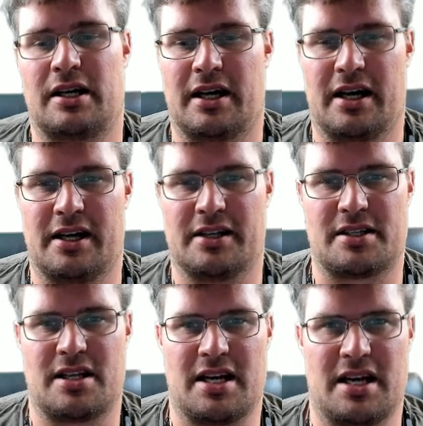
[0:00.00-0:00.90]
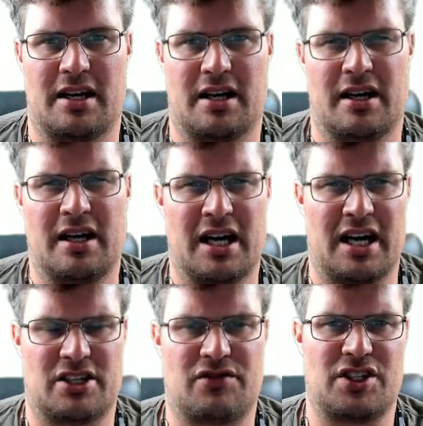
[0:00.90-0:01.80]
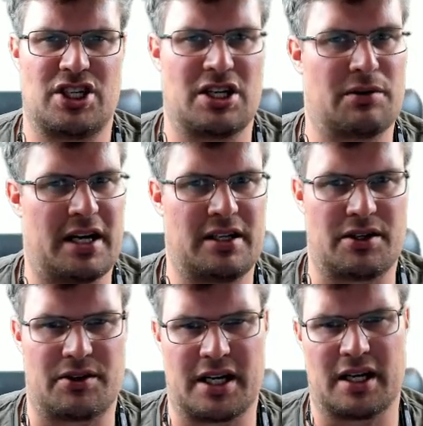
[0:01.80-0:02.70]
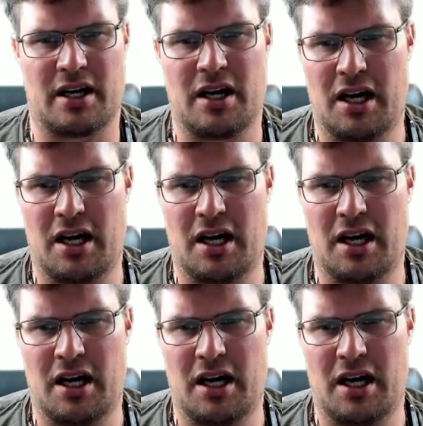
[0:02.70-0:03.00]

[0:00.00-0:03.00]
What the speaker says: is the SVG rendering.